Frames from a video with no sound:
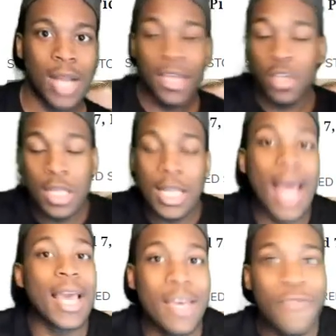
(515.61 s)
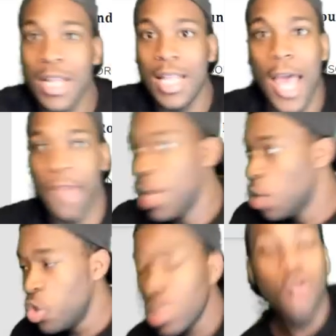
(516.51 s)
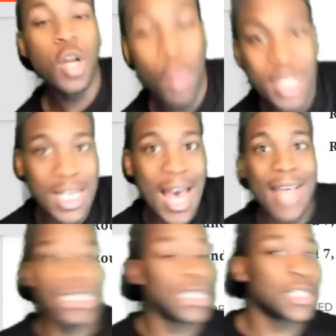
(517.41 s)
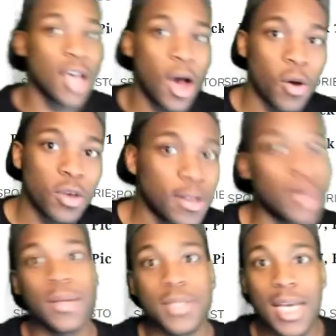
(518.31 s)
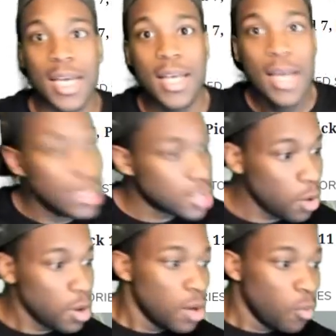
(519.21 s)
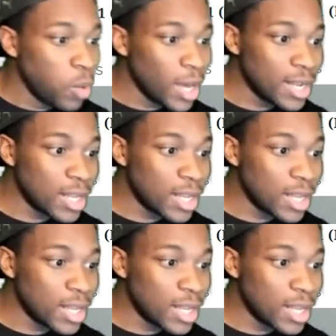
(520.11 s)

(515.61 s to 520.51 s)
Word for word: Like, like even in life, you don't know what you got until it's gone. You know what I'm saying? So when